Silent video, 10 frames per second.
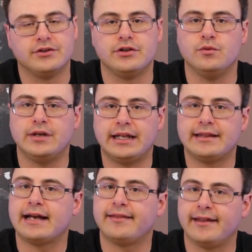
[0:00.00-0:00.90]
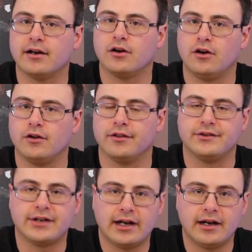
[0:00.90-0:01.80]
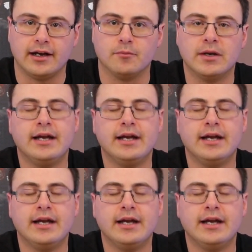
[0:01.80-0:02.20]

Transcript: Do you need that there all the time?